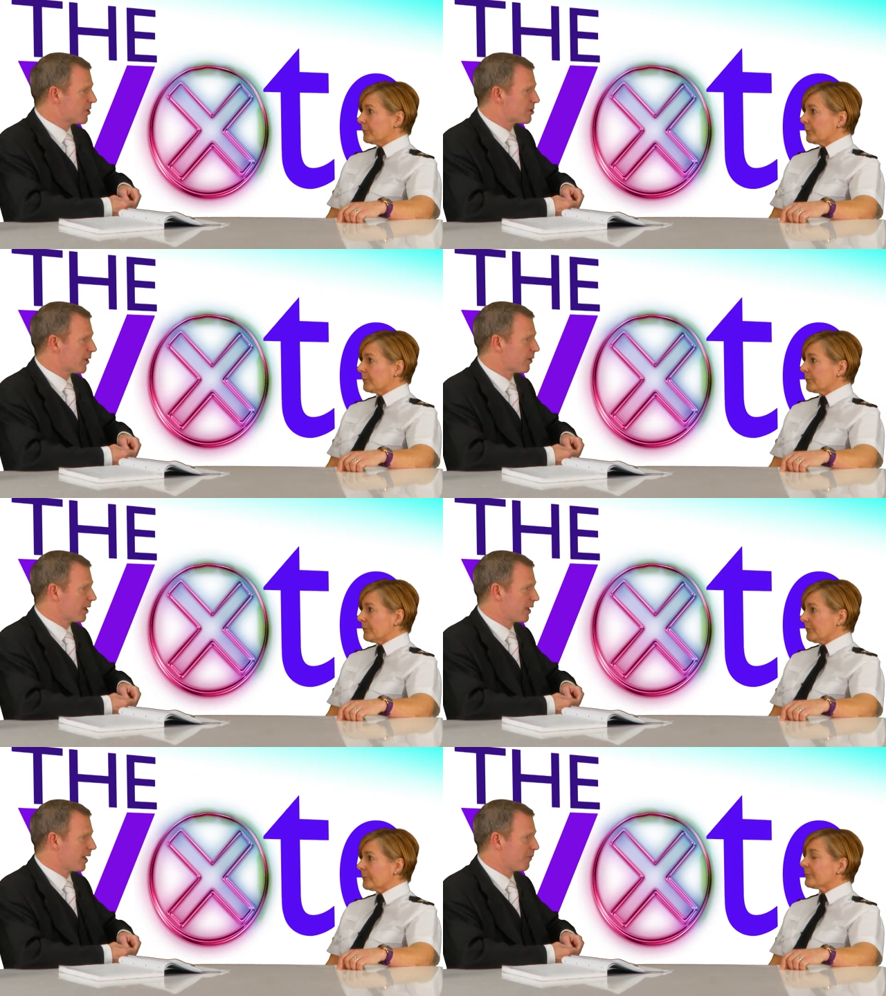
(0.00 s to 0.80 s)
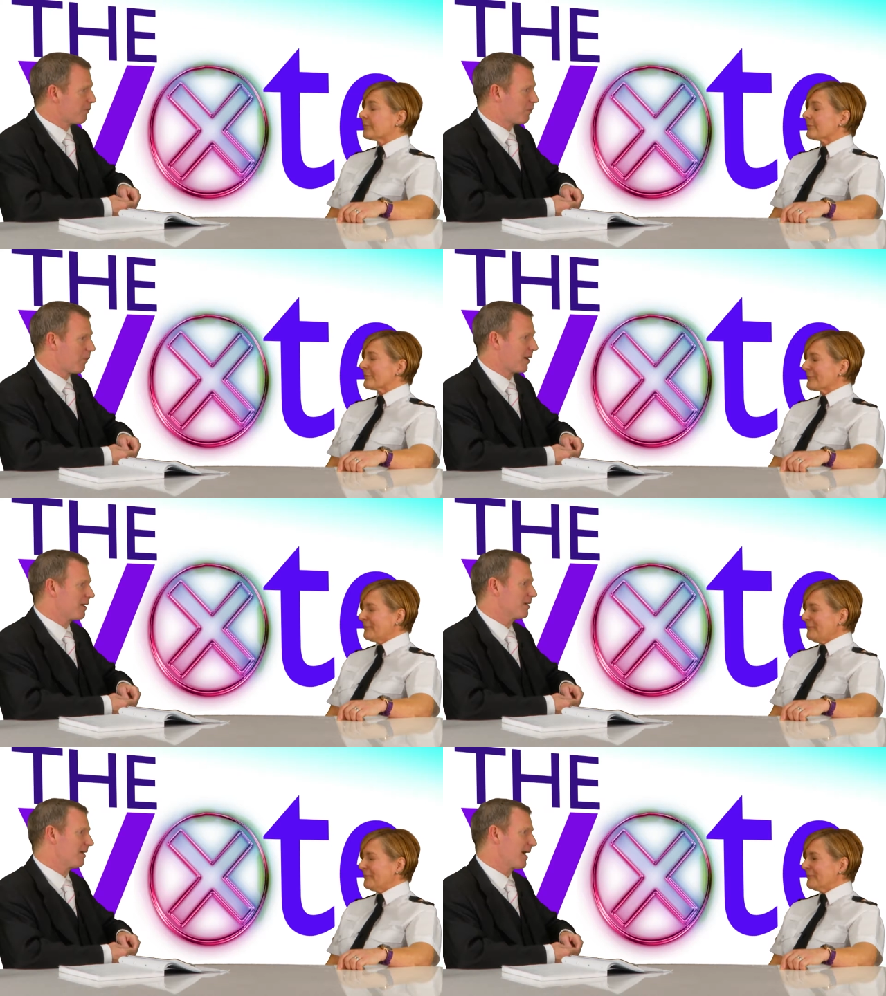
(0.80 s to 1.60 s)
Speaker 1: use locally. I, I
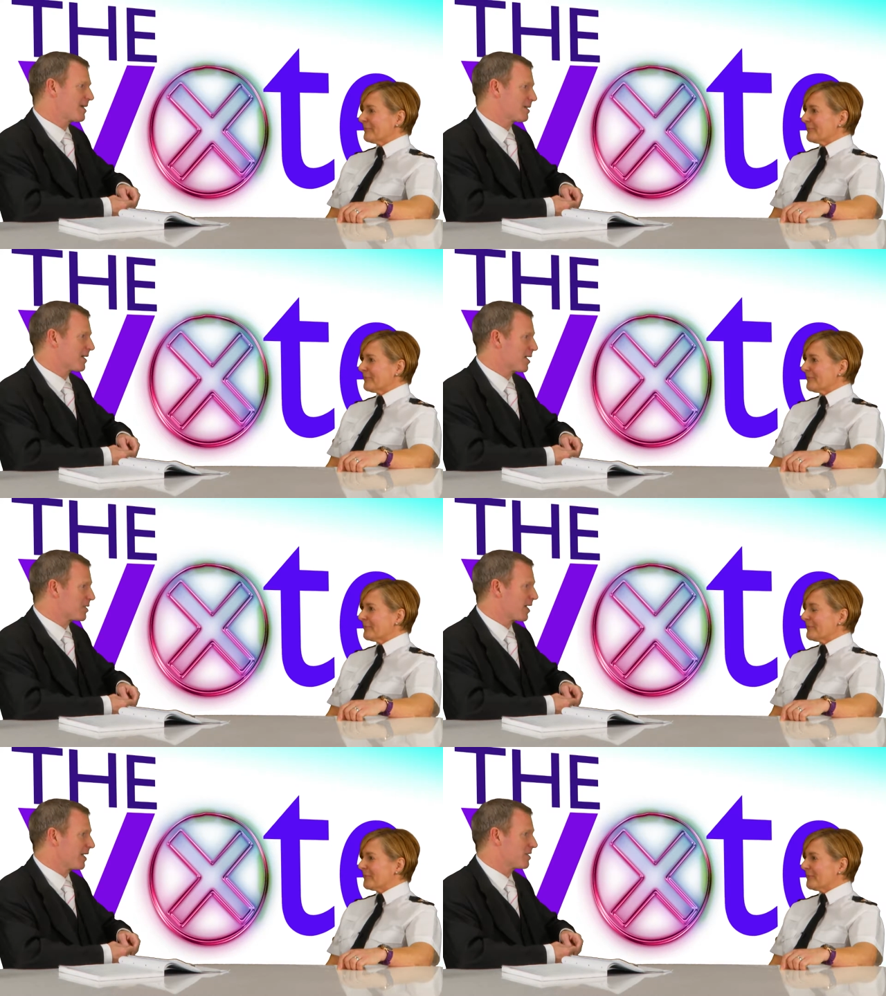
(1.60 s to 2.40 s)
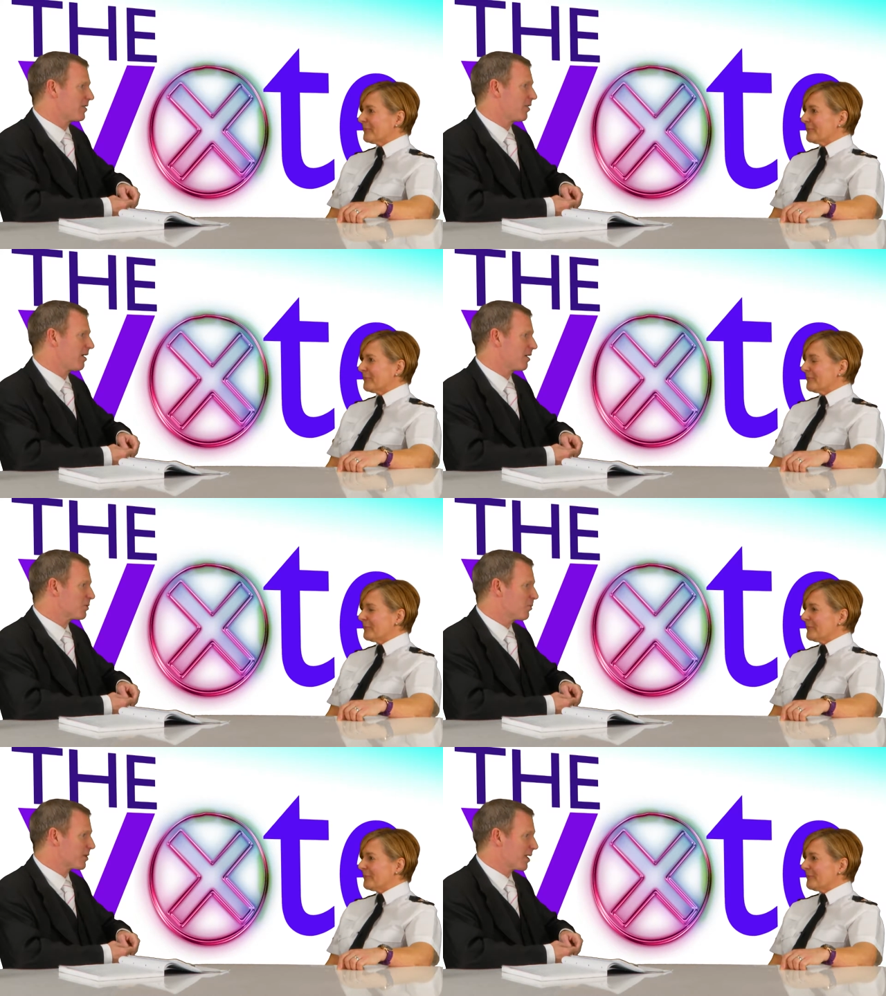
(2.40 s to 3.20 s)
mean, I hesitate to say it's not hard
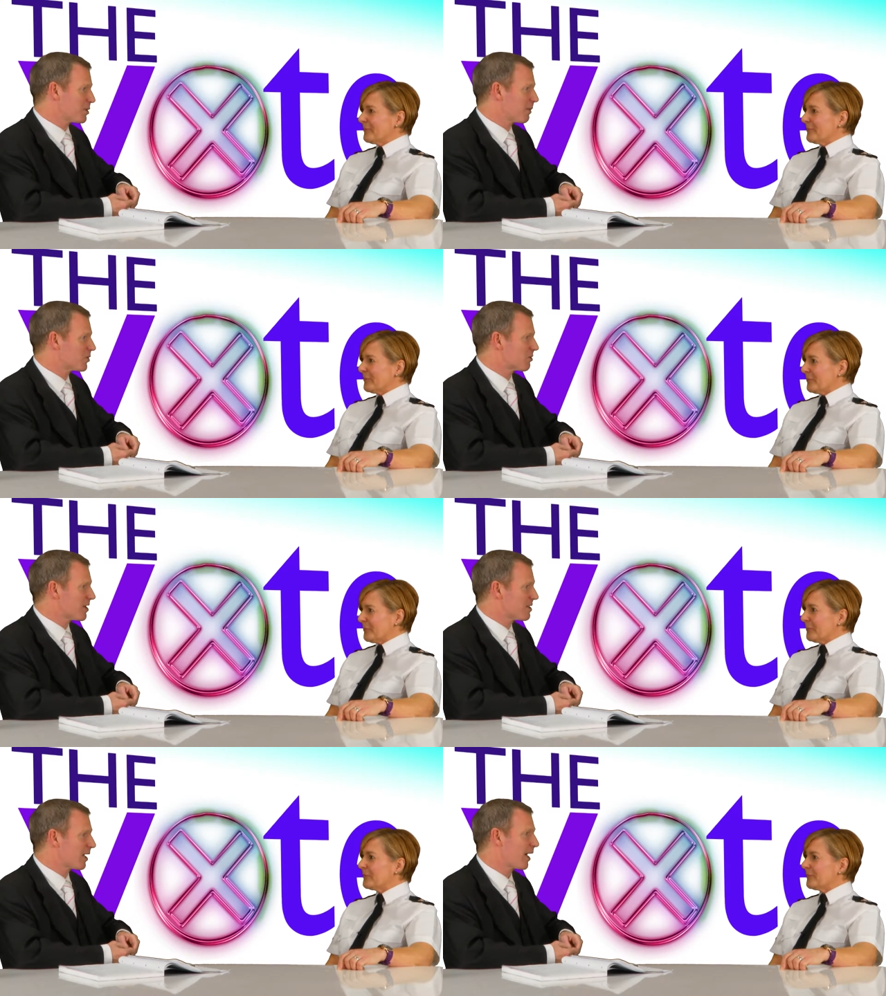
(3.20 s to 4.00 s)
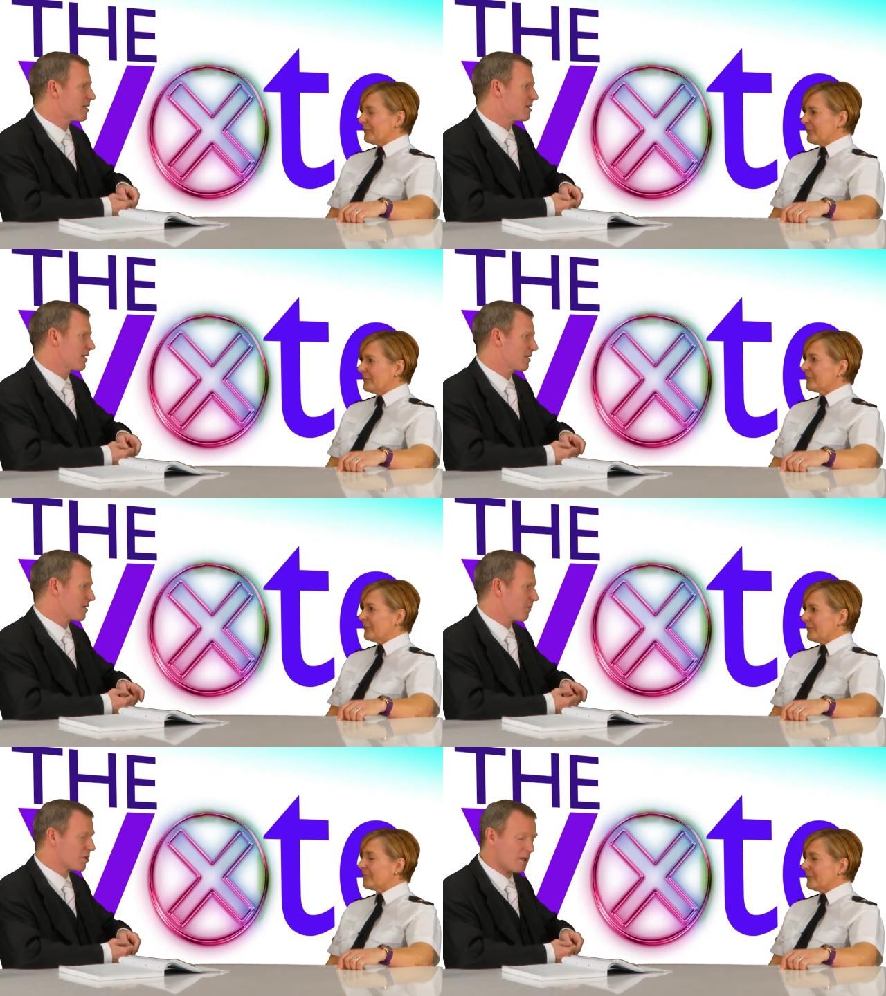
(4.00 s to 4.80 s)
to walk down some streets occasionally at
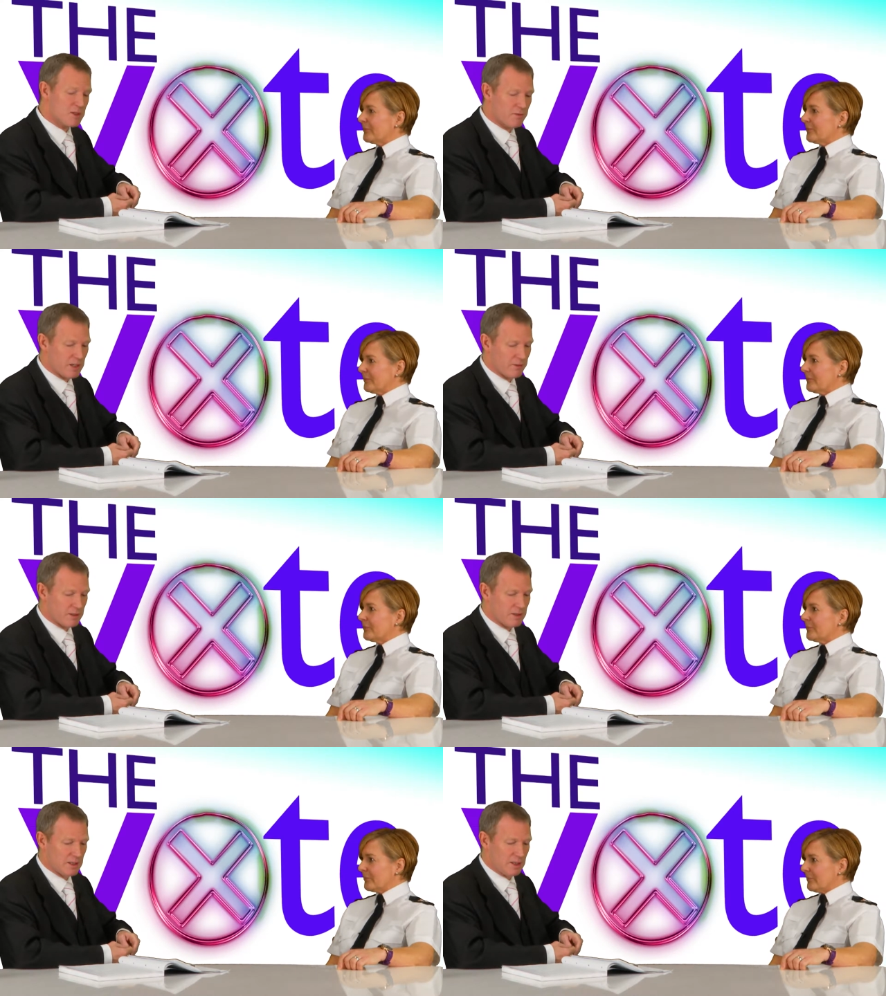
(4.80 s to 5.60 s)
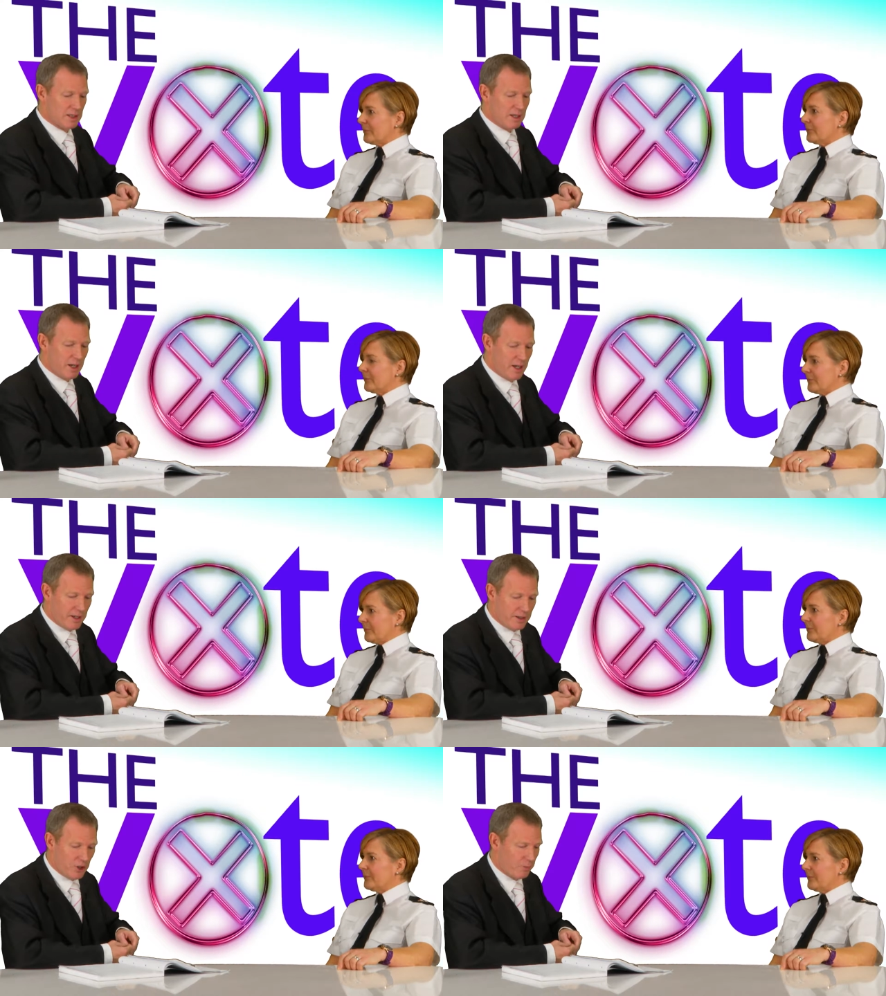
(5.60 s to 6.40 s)
some times of year and
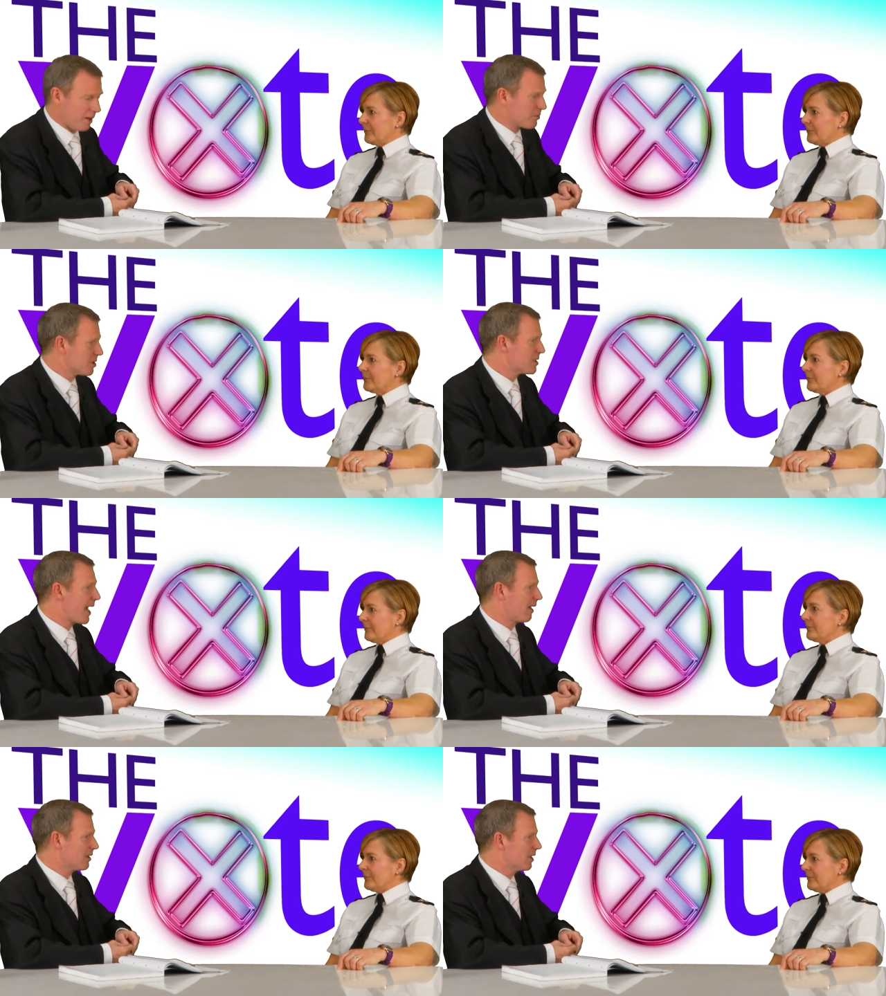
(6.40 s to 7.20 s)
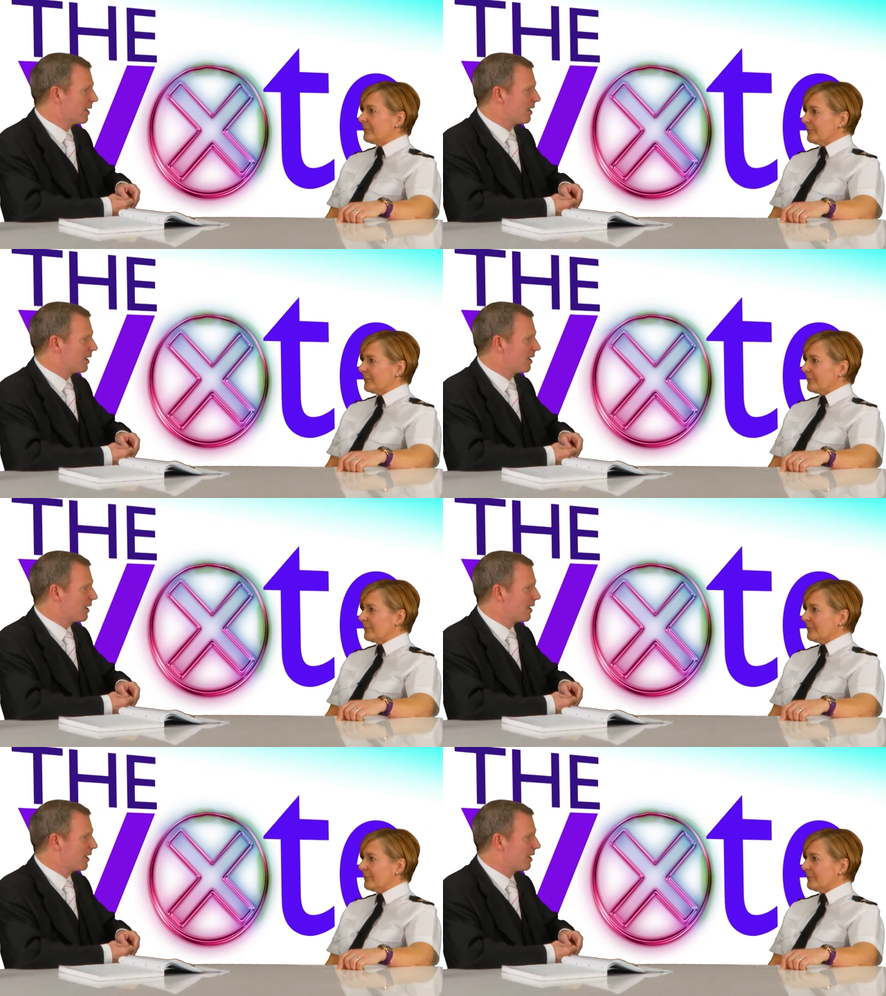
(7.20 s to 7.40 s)
uh, not be able to tell.